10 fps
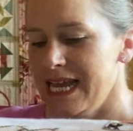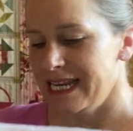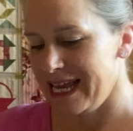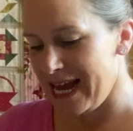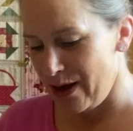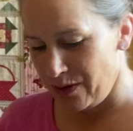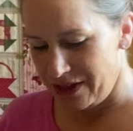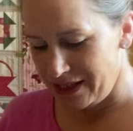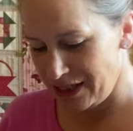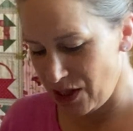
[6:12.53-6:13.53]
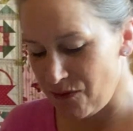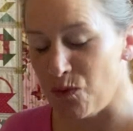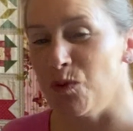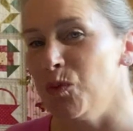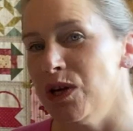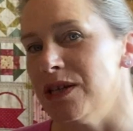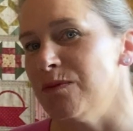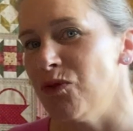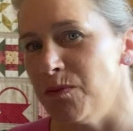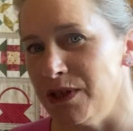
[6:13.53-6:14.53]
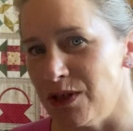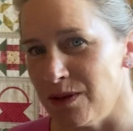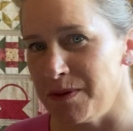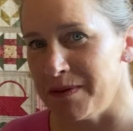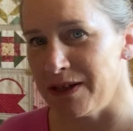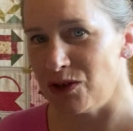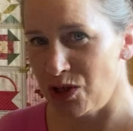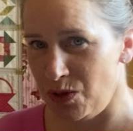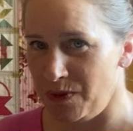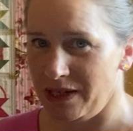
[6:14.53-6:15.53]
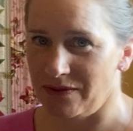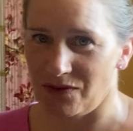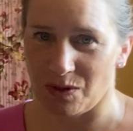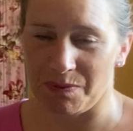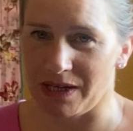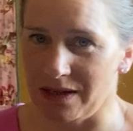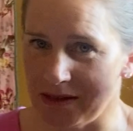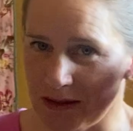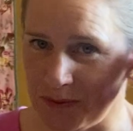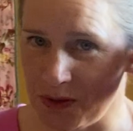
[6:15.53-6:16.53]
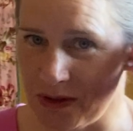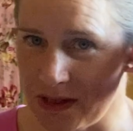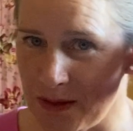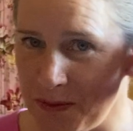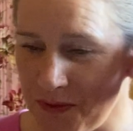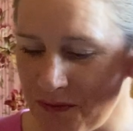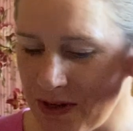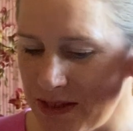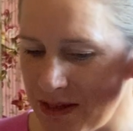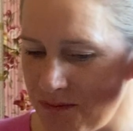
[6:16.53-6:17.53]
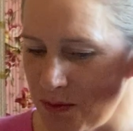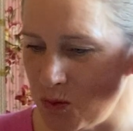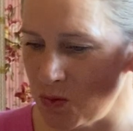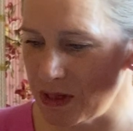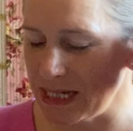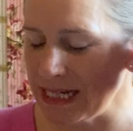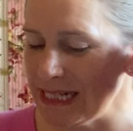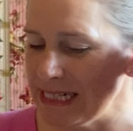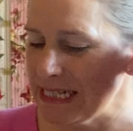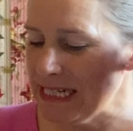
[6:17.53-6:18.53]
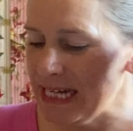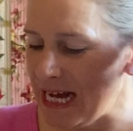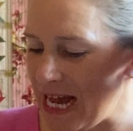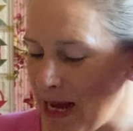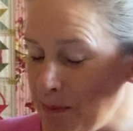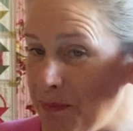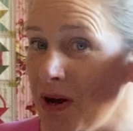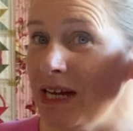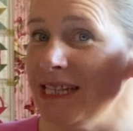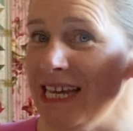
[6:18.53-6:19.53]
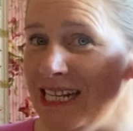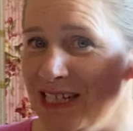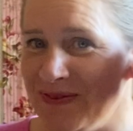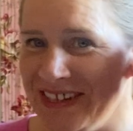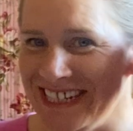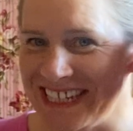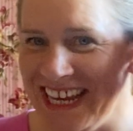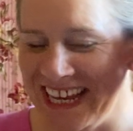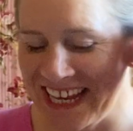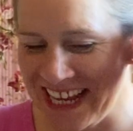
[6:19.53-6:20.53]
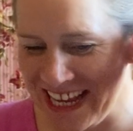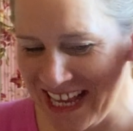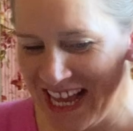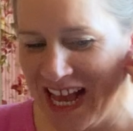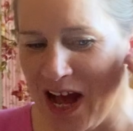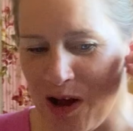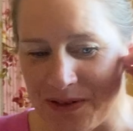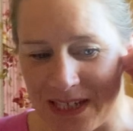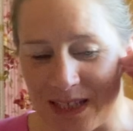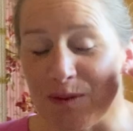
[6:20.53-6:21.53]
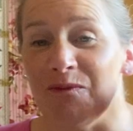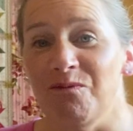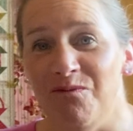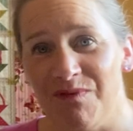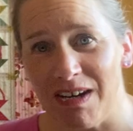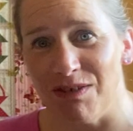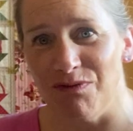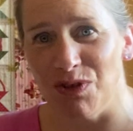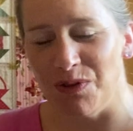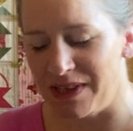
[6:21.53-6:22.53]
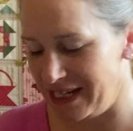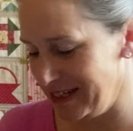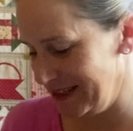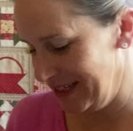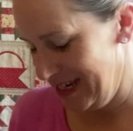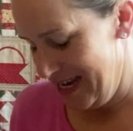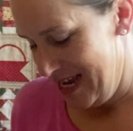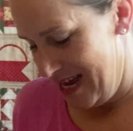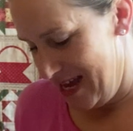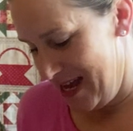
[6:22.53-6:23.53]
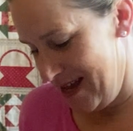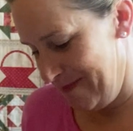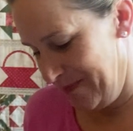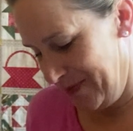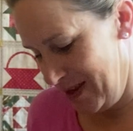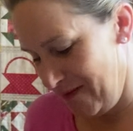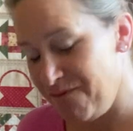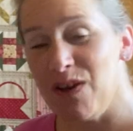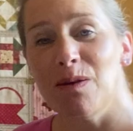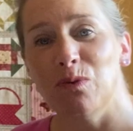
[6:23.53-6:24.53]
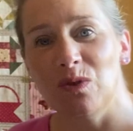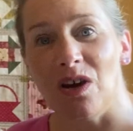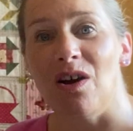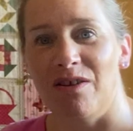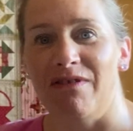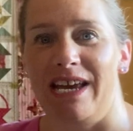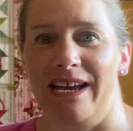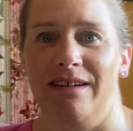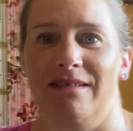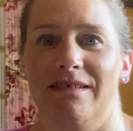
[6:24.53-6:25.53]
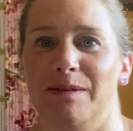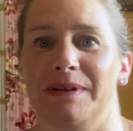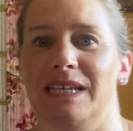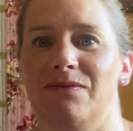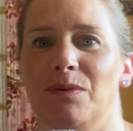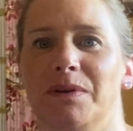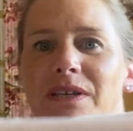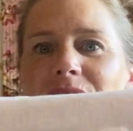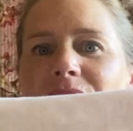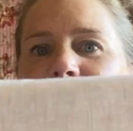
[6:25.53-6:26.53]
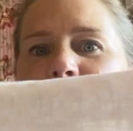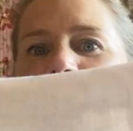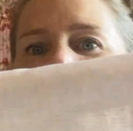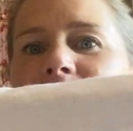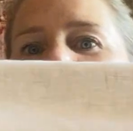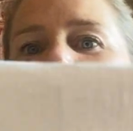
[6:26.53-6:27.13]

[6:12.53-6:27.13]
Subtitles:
Now, this over one wording probably took me about 2 weeks of just picking it up and doing a couple of threads every morning. And by the end of it, I was saying some very rude things. Verbal diarrhea, I believe the person, whoever